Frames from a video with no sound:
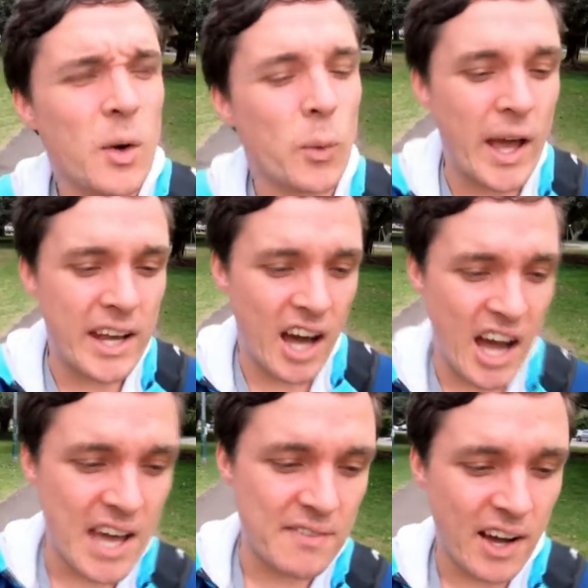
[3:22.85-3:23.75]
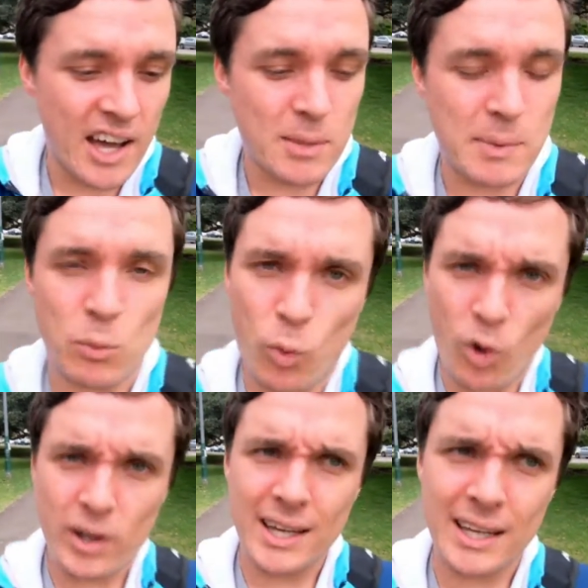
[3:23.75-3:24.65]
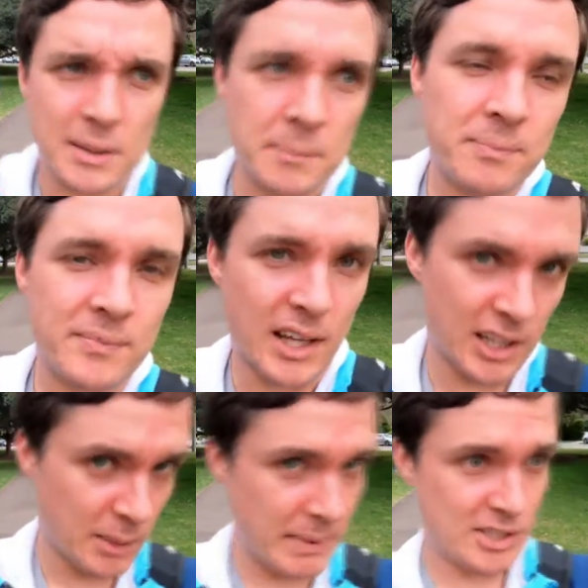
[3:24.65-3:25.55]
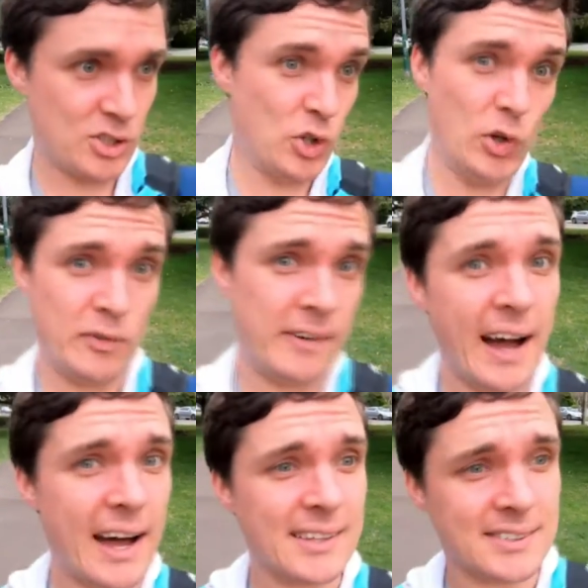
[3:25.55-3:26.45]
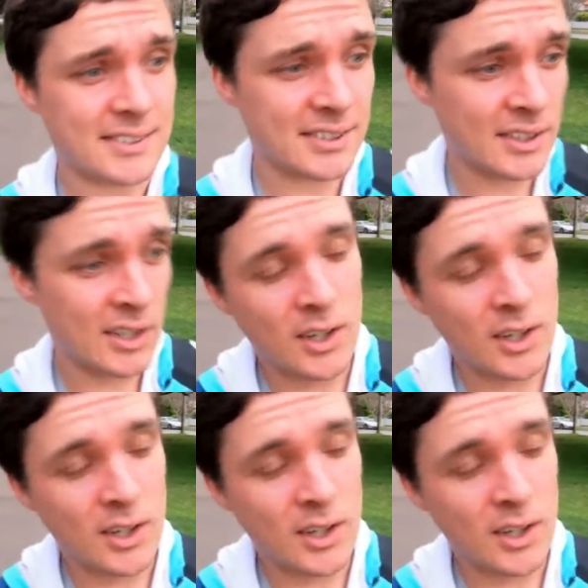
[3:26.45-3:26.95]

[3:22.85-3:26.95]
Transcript: when I've either been walking a little bit too fast,